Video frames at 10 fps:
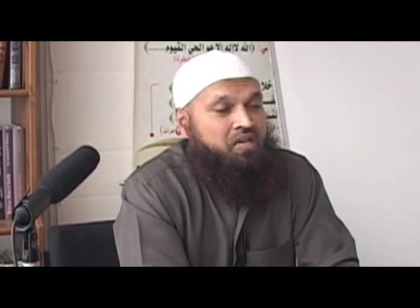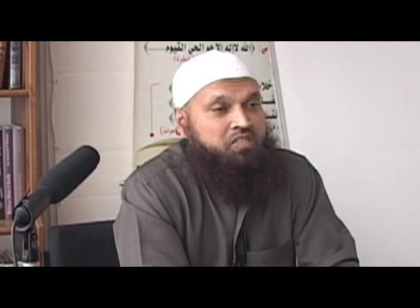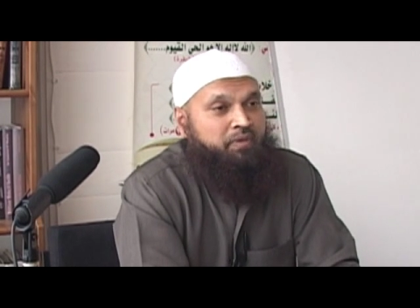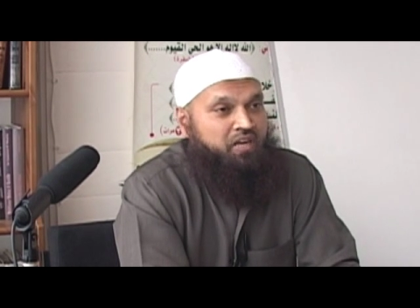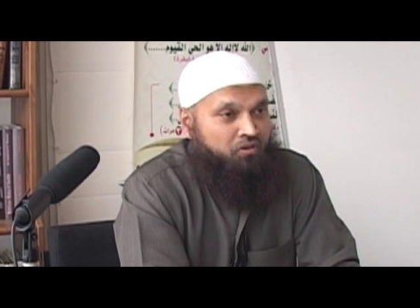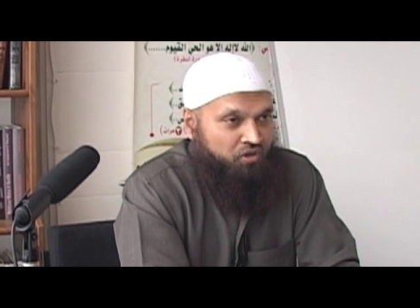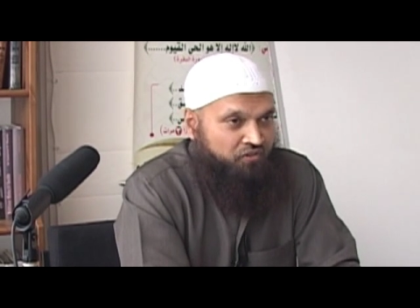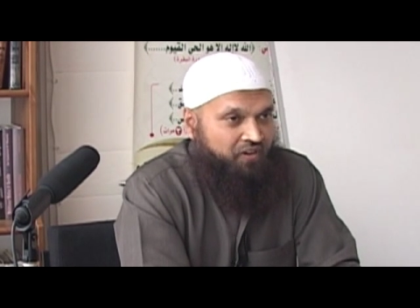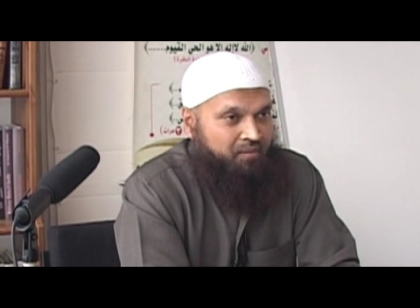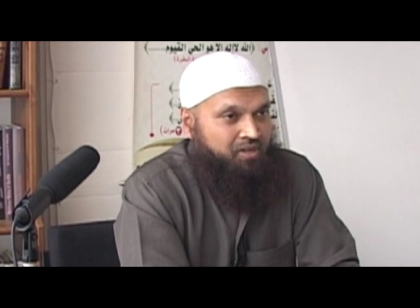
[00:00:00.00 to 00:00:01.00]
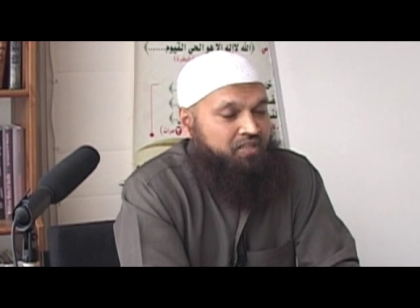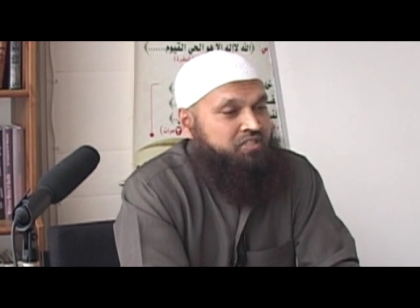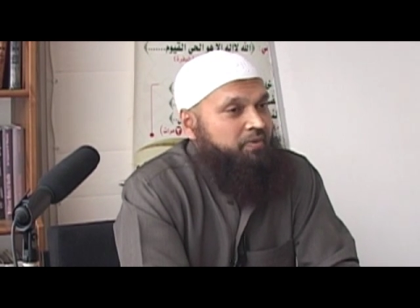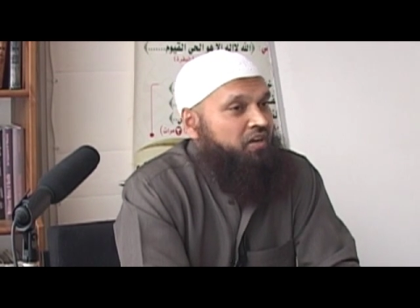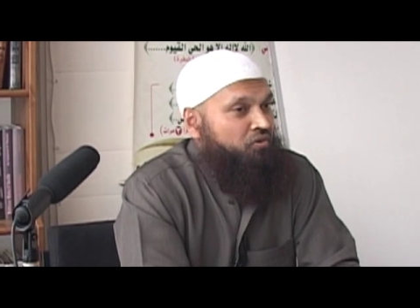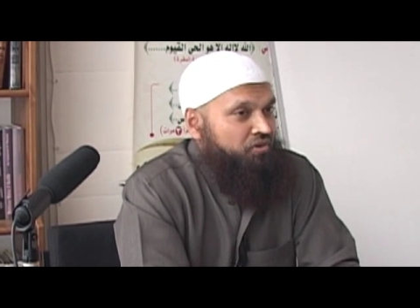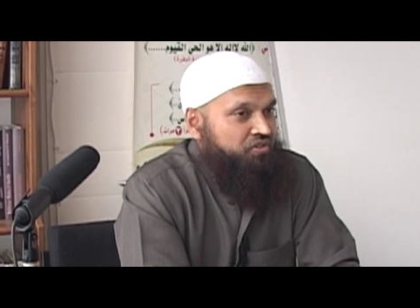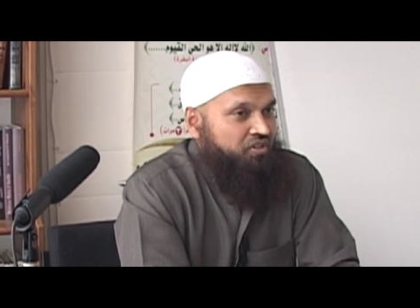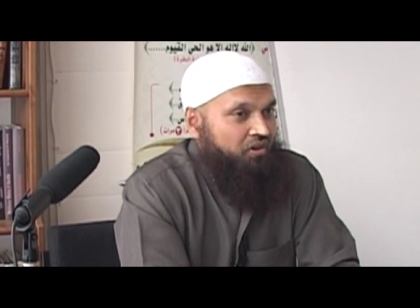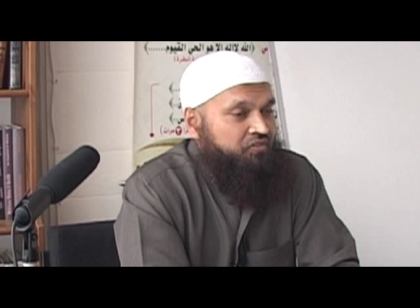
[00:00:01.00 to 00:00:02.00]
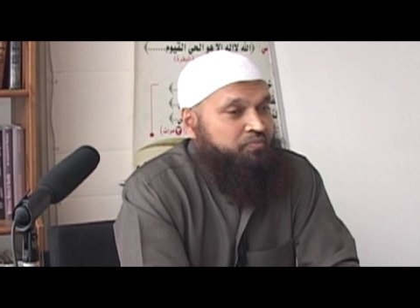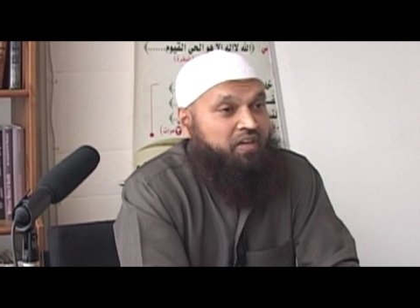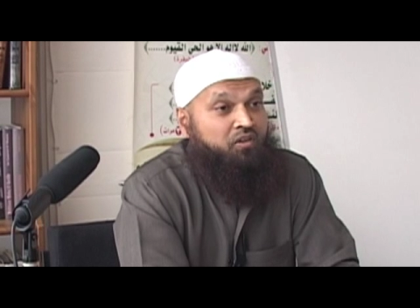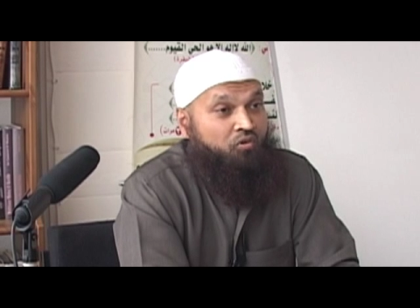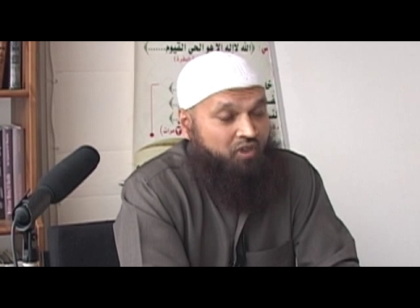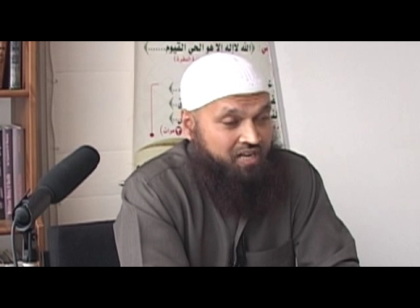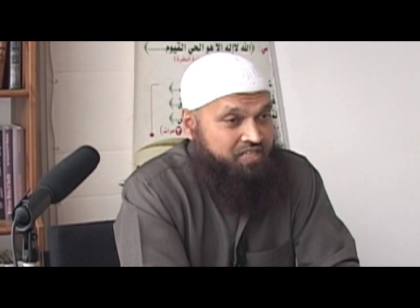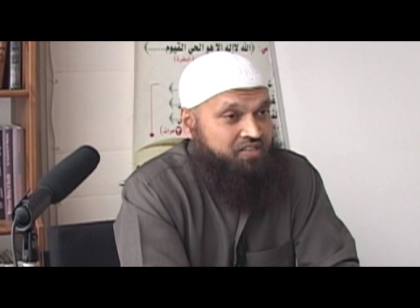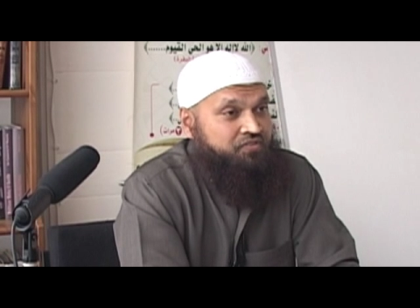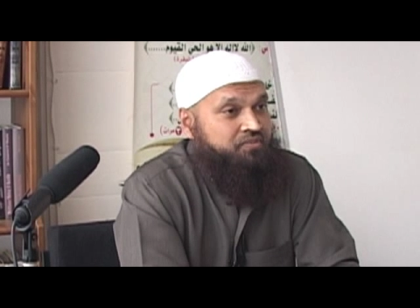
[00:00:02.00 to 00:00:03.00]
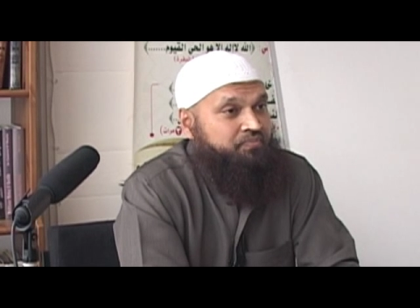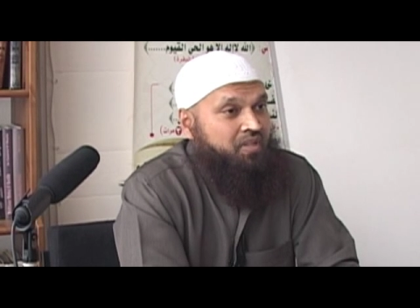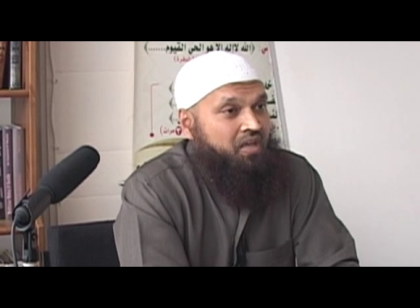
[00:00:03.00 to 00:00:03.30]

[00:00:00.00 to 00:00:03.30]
spending on your family, spending on yourself, spending on relatives,